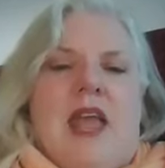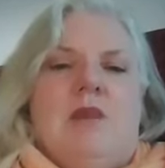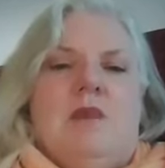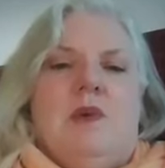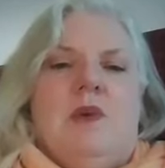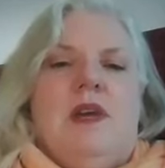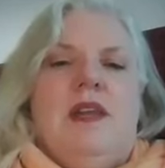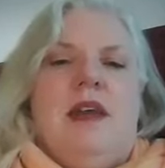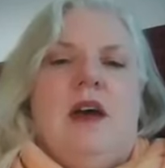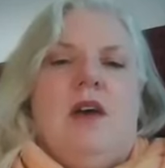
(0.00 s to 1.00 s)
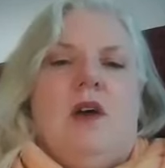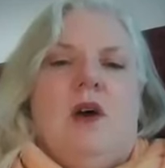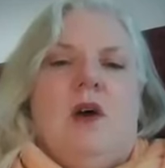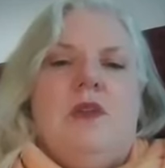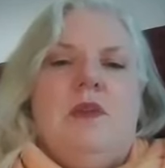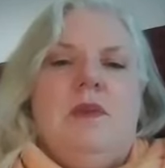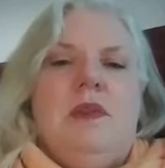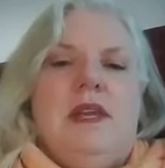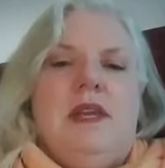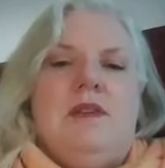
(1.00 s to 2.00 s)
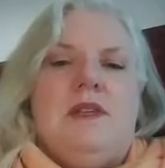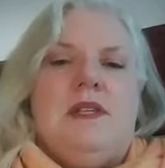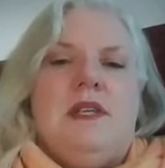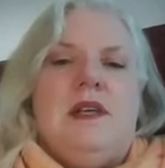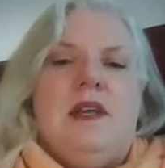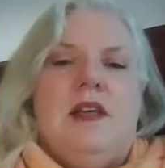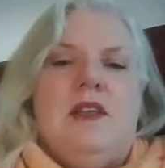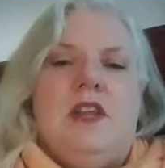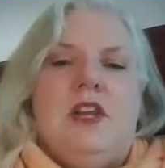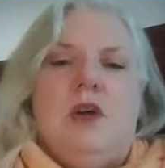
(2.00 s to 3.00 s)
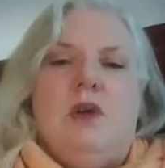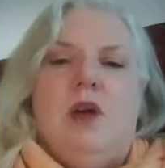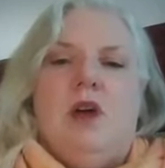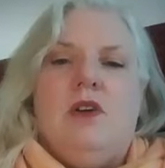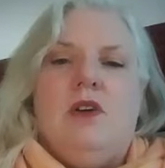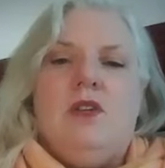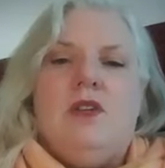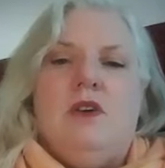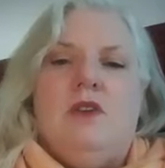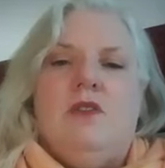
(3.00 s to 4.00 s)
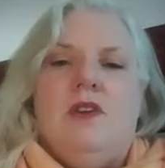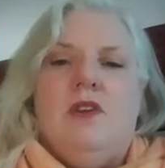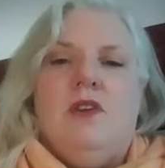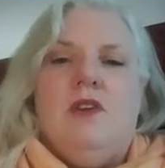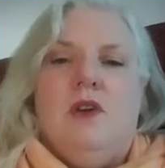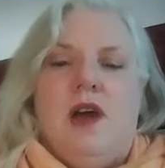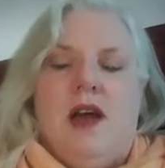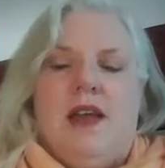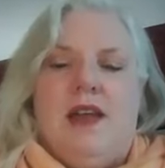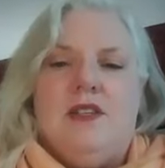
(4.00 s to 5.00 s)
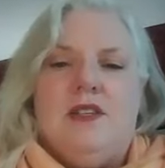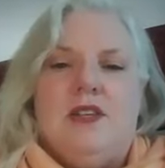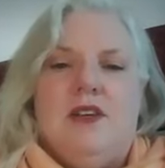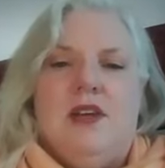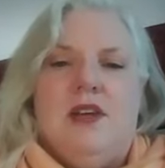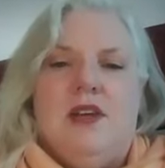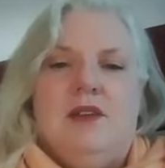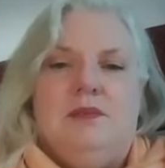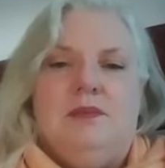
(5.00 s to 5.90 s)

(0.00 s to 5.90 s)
and breathe out all the beliefs that no longer serve your highest good.